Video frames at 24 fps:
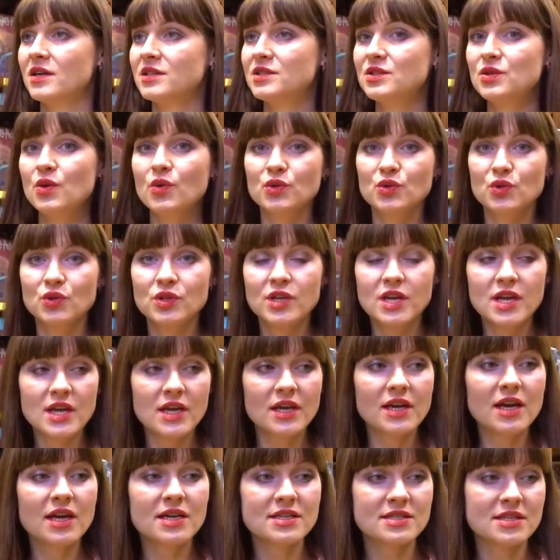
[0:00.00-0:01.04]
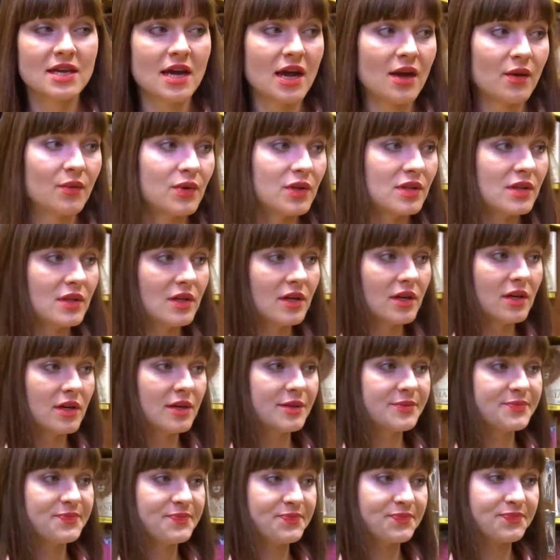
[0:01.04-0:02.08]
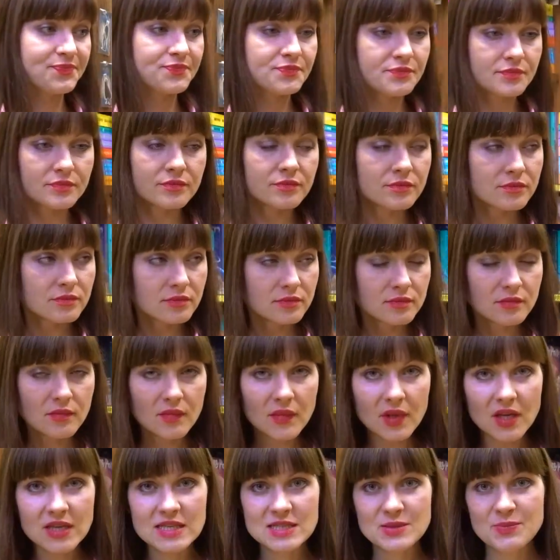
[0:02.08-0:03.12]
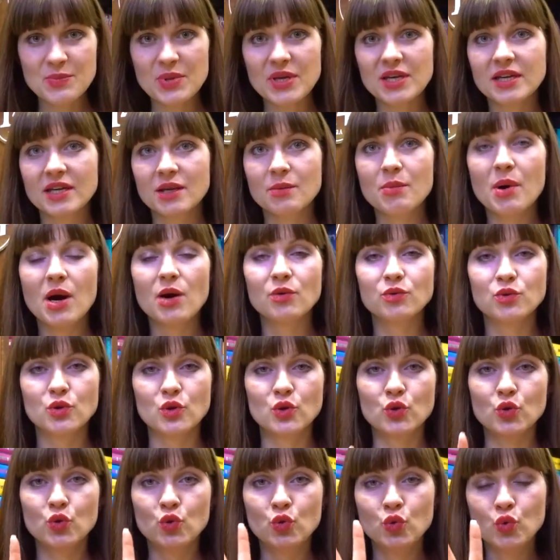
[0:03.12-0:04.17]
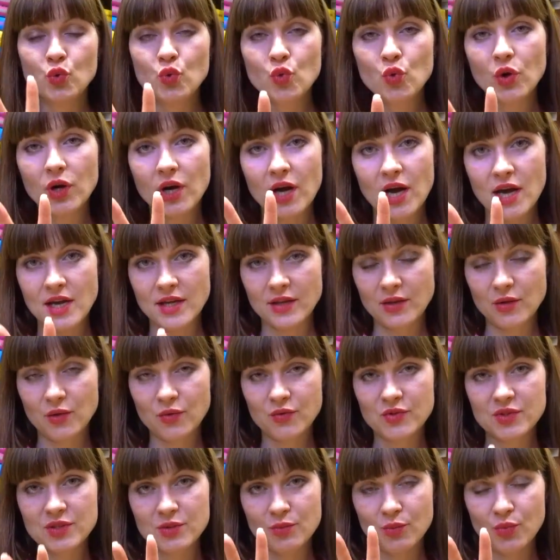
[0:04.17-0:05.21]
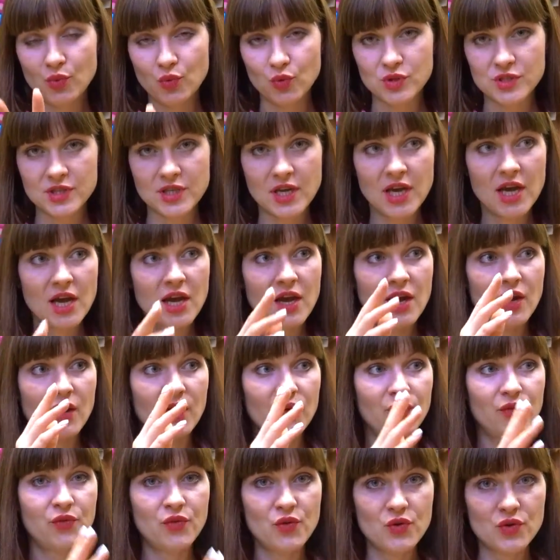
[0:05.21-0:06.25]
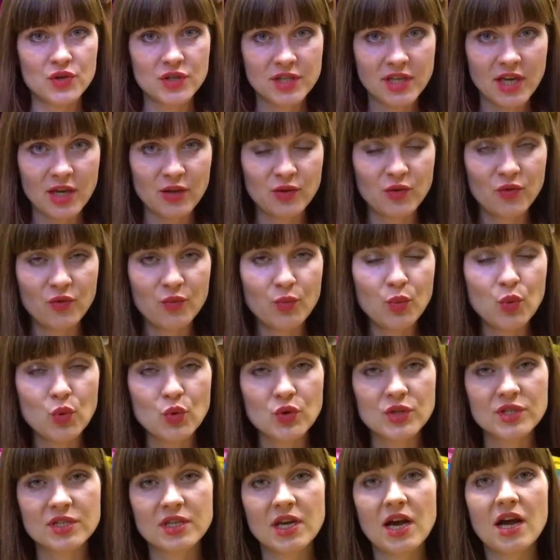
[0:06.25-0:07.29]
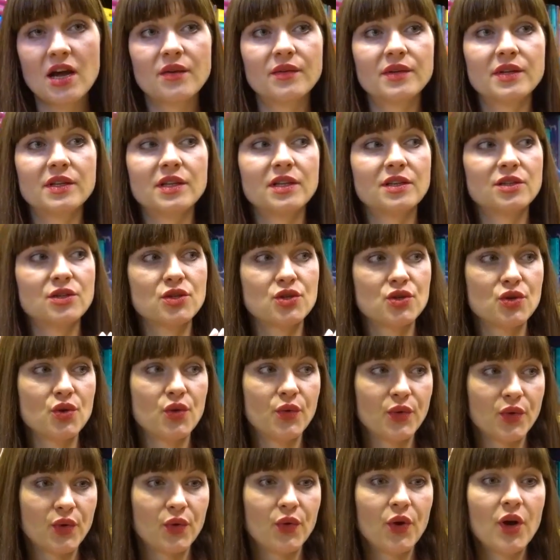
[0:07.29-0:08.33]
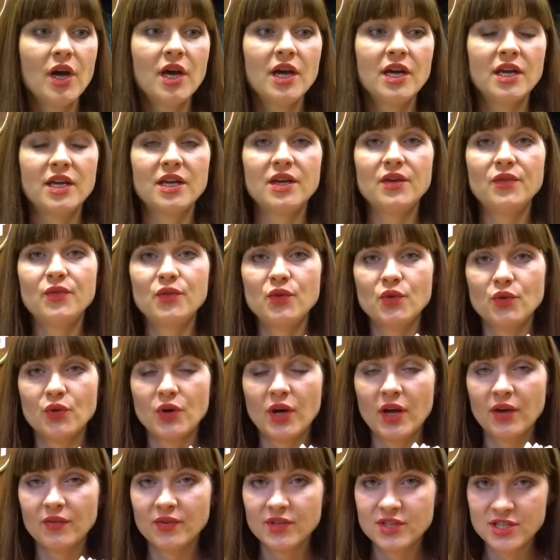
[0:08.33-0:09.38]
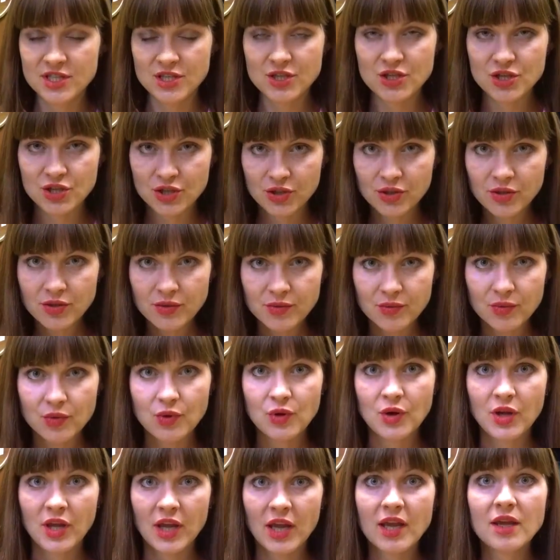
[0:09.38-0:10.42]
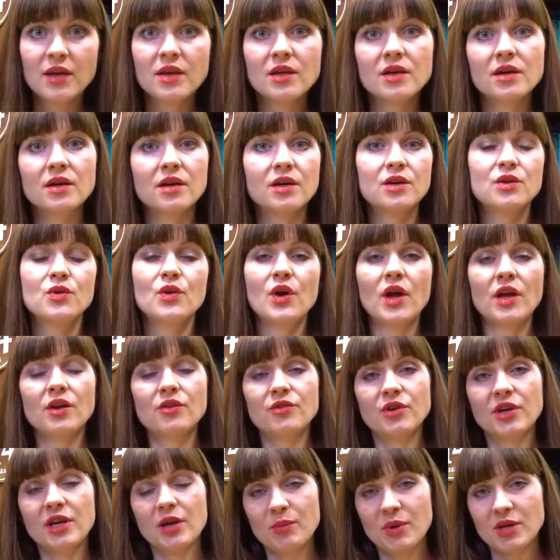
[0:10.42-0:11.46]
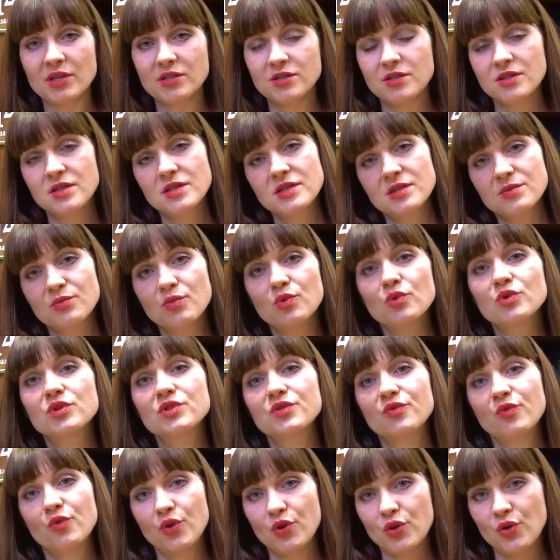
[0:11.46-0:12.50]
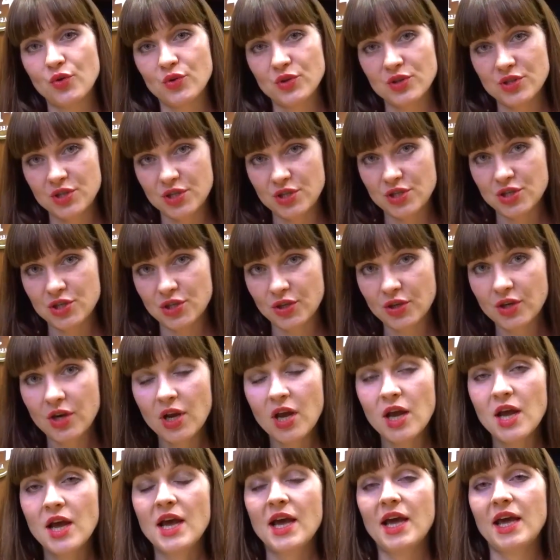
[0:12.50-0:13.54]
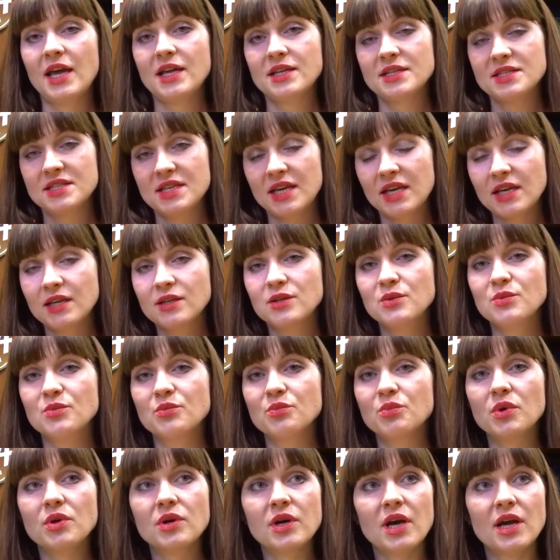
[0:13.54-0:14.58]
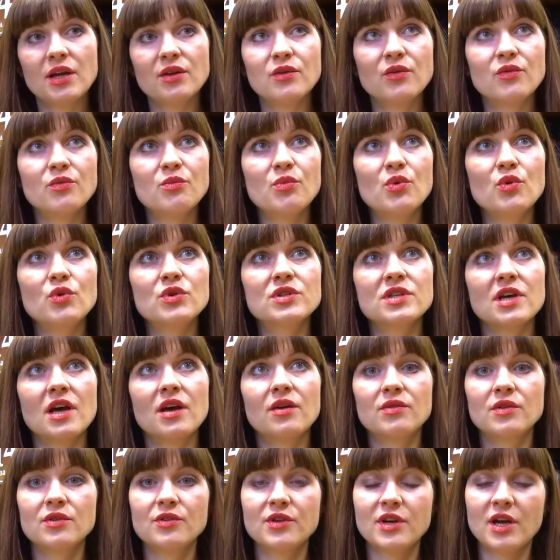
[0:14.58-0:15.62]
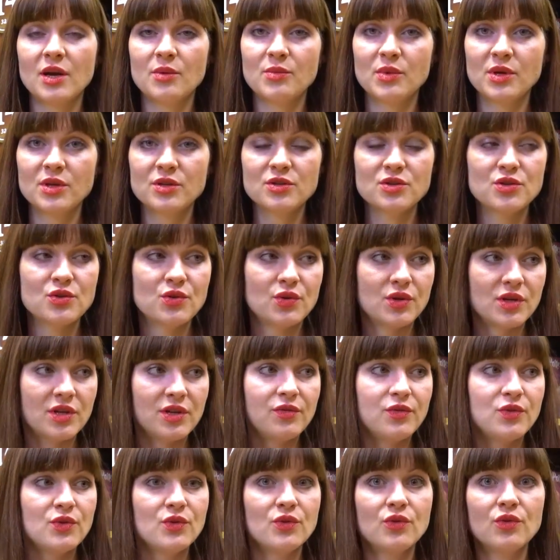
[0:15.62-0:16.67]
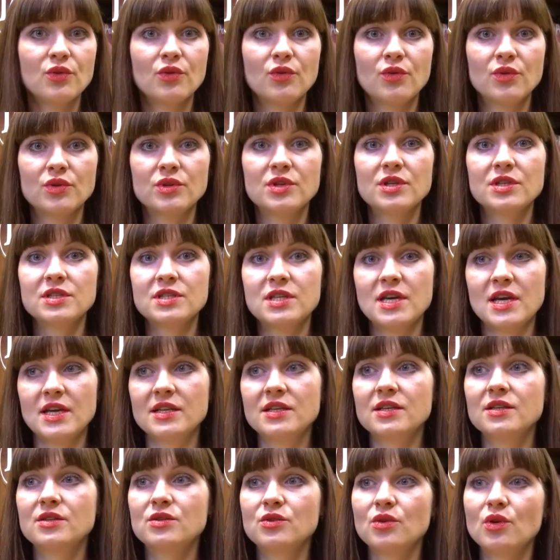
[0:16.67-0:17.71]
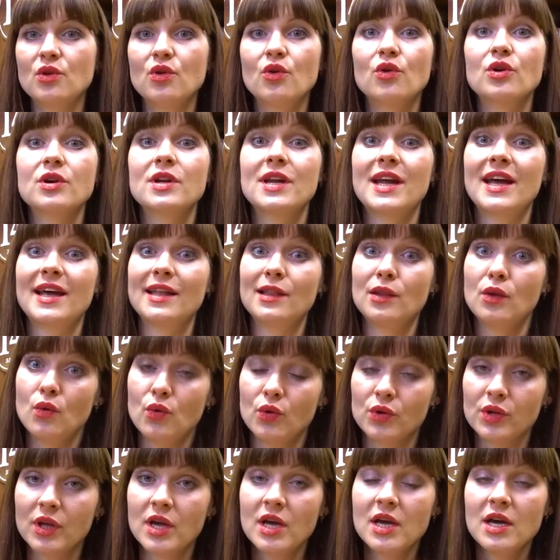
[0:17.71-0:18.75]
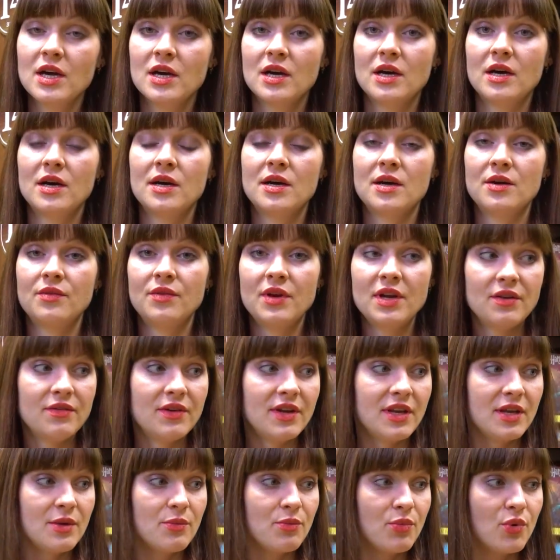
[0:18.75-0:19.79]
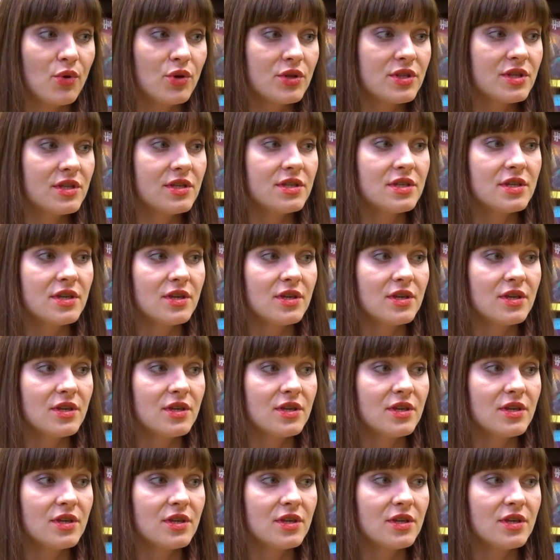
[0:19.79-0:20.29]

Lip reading: So today, guys, I will speak about two kind of books. First kind of books I will show you if you have a teacher, okay, you can recommend these books for your teacher. And second kind of books I will recommend you if you decided to learn alone. Very important.